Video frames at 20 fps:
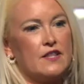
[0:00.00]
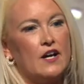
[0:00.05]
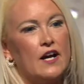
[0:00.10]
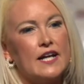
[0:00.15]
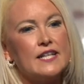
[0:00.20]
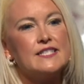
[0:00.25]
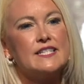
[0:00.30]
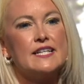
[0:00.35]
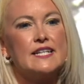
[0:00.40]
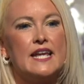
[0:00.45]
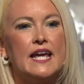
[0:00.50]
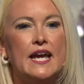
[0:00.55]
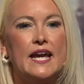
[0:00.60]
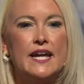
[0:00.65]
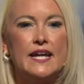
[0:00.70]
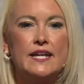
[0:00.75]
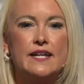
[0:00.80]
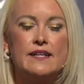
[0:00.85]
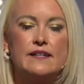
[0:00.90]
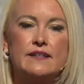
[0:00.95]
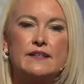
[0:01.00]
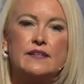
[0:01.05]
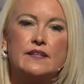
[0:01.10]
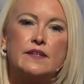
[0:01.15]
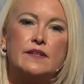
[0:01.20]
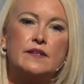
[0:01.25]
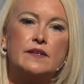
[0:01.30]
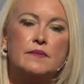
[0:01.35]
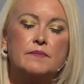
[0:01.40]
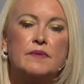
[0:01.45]
thoughts a day,
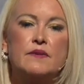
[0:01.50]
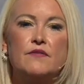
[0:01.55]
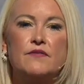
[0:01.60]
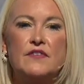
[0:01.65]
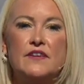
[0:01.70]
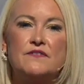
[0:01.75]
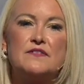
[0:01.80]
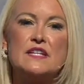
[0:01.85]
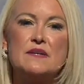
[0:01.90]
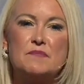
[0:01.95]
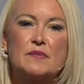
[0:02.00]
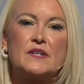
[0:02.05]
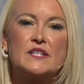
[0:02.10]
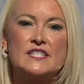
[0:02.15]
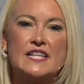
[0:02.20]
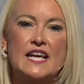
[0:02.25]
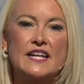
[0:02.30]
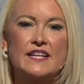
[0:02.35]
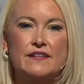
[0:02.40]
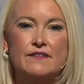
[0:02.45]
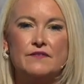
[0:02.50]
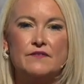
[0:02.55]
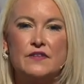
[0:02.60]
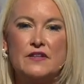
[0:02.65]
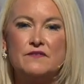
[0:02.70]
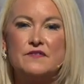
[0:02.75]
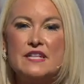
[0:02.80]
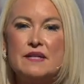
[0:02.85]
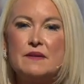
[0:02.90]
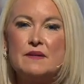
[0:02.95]
but 50%,
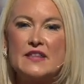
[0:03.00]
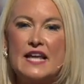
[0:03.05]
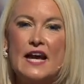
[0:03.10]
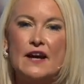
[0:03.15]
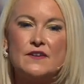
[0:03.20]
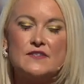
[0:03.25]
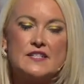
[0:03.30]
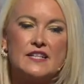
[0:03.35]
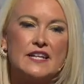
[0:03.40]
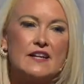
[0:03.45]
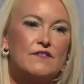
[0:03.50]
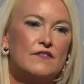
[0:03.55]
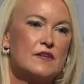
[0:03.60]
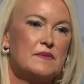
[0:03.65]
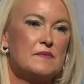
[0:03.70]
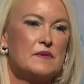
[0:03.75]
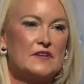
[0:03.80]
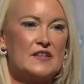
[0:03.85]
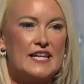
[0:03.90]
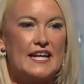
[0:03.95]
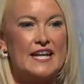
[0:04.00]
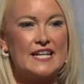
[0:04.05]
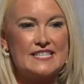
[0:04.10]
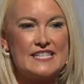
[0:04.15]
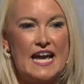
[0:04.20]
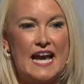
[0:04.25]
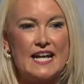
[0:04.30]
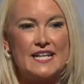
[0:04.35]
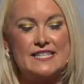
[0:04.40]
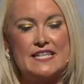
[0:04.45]
50,000 of them are the
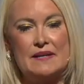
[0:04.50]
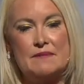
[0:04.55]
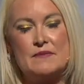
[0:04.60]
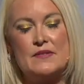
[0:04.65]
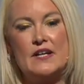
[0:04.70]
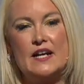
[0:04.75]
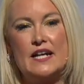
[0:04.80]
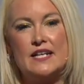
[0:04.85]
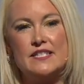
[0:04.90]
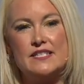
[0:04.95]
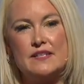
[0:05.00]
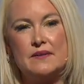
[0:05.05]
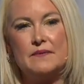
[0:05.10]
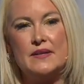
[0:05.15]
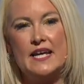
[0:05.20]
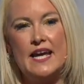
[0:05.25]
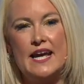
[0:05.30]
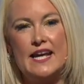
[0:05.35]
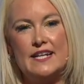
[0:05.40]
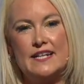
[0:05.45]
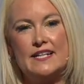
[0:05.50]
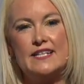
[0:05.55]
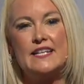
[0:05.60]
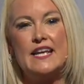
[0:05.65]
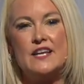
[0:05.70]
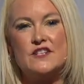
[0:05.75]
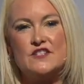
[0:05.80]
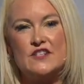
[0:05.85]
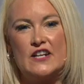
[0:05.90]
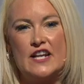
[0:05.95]
exact same thoughts that we had
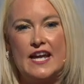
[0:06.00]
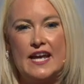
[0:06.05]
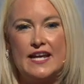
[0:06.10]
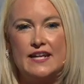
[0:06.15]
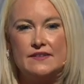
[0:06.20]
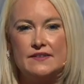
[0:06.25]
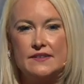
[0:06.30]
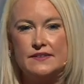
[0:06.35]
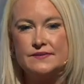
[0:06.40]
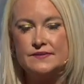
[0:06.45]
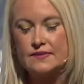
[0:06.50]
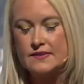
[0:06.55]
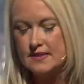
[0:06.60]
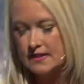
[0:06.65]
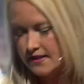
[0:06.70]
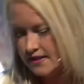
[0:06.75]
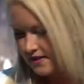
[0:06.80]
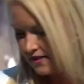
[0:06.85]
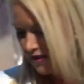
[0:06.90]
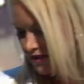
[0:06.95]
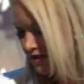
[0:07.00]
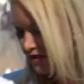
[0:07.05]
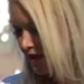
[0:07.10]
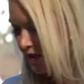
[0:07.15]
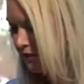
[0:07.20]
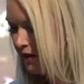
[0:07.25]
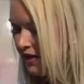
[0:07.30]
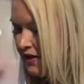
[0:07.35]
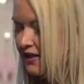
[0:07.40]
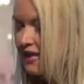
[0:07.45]
yesterday. So I
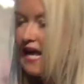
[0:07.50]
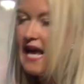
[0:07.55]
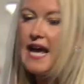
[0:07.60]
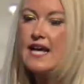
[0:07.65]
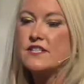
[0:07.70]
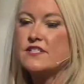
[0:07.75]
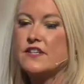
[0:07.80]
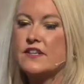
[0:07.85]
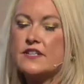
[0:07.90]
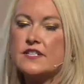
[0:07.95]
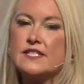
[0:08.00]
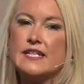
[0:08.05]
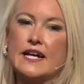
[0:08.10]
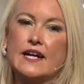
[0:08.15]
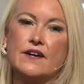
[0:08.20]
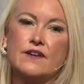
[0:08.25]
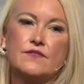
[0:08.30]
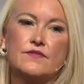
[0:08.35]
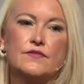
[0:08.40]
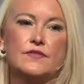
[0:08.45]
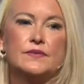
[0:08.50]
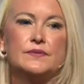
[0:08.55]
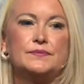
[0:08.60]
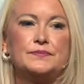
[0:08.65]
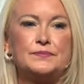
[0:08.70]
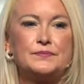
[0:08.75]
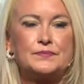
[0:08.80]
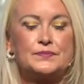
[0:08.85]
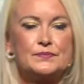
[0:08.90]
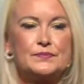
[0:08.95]
want you to ask yourself,
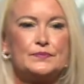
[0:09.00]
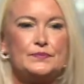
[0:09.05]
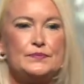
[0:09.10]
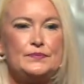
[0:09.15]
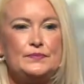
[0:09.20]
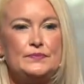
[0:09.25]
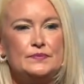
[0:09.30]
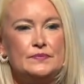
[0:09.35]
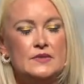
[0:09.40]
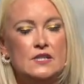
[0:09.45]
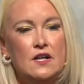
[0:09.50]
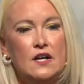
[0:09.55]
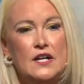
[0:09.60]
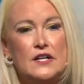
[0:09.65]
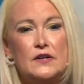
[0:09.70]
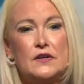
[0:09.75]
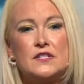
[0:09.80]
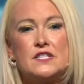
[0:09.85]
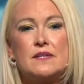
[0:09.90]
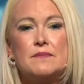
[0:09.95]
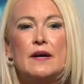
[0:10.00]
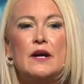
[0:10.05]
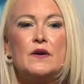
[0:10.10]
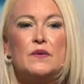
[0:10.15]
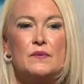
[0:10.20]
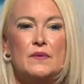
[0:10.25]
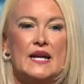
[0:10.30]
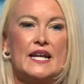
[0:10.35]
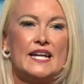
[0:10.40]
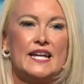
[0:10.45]
are yours
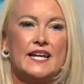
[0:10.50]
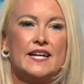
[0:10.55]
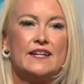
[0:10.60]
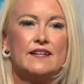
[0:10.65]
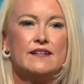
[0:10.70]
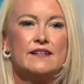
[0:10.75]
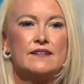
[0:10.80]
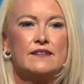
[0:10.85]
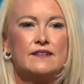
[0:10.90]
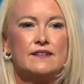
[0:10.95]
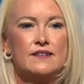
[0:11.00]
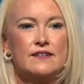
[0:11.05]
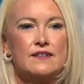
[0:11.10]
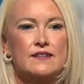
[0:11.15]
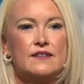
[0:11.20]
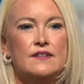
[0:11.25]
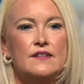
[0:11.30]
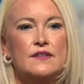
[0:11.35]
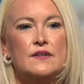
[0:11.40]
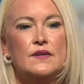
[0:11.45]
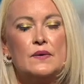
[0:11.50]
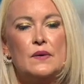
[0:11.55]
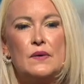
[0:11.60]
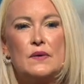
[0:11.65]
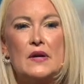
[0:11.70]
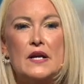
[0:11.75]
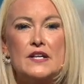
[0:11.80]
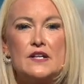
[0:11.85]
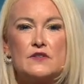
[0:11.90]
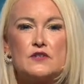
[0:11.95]
about winning?
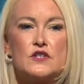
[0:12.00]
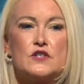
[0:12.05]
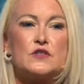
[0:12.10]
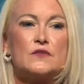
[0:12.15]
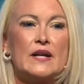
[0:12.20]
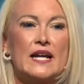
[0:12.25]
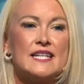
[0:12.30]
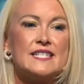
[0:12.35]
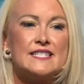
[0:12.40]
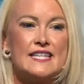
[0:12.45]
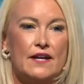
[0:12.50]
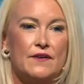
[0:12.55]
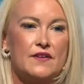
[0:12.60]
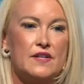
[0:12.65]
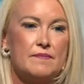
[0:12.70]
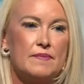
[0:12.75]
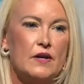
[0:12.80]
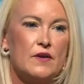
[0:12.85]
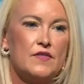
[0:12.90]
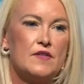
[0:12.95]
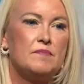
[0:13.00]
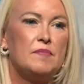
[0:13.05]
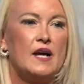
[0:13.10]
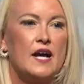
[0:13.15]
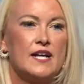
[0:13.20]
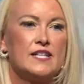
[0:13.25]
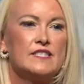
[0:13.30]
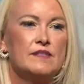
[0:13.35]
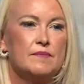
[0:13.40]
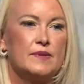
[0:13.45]
Or are you stressed out about the
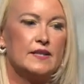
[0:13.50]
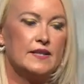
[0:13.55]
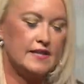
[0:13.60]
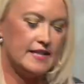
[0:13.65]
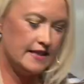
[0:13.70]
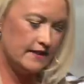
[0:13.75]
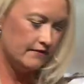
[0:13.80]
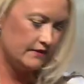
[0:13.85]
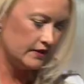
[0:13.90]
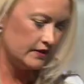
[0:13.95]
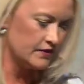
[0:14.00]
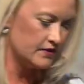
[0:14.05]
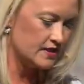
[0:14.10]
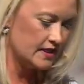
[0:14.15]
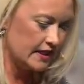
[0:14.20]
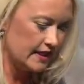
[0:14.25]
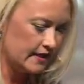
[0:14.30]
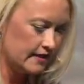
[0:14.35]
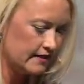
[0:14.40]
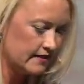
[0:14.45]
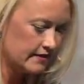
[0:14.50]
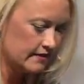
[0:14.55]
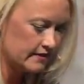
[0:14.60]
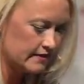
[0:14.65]
possibility of losing?